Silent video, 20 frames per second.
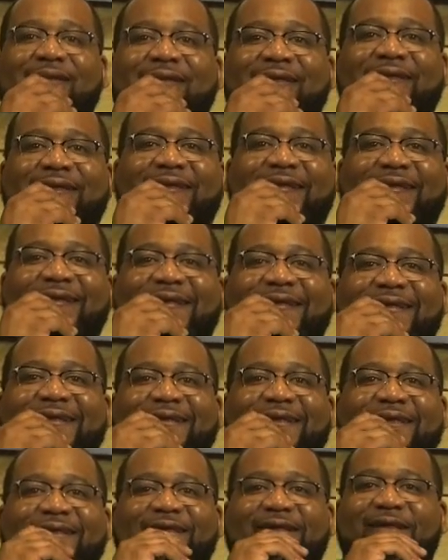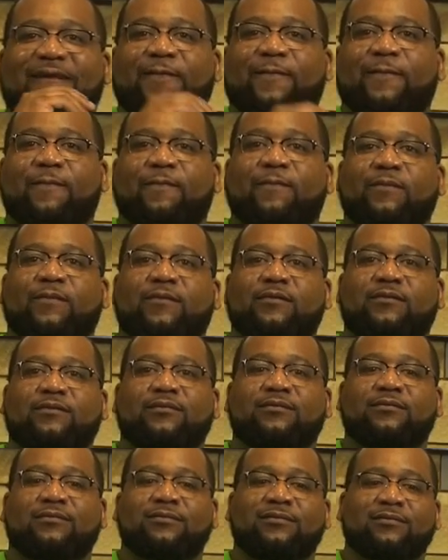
here. You got some things to do.